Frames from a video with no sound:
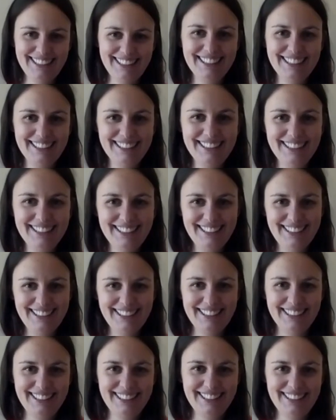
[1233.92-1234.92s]

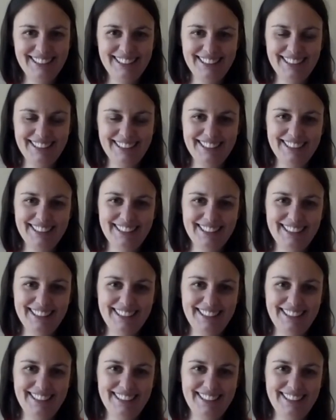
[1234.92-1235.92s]

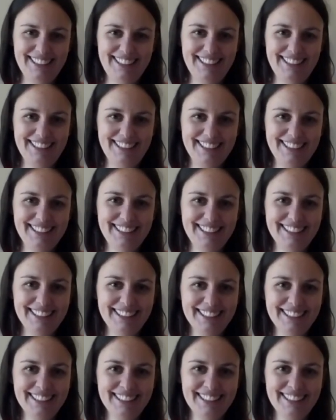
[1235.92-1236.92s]

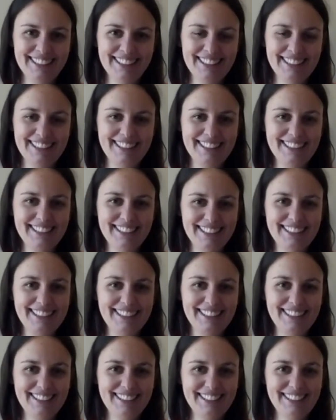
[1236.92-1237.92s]

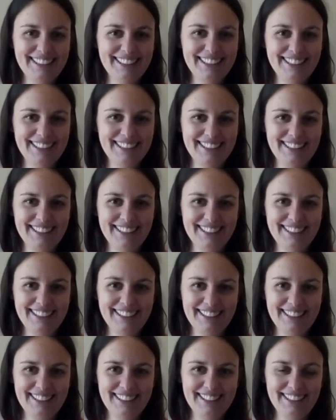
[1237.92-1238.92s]

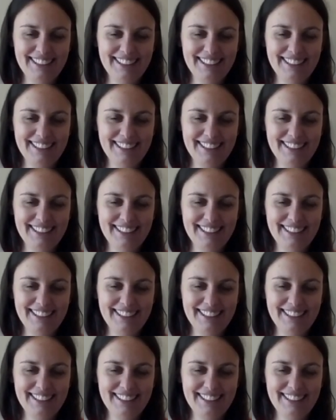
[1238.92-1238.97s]
(silent)